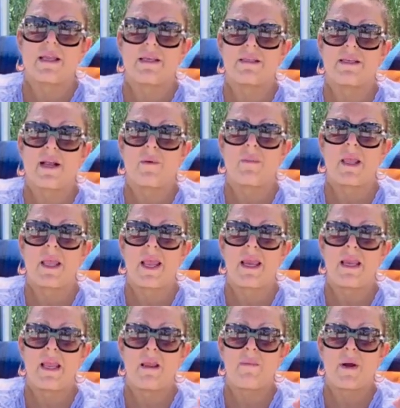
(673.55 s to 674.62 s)
and tell me
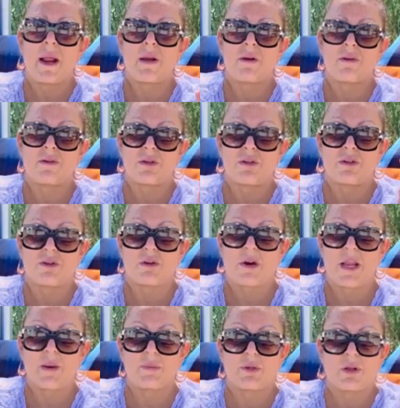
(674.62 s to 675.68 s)
any minors and
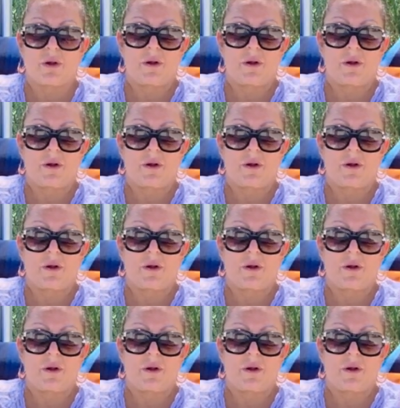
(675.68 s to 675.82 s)
scrapes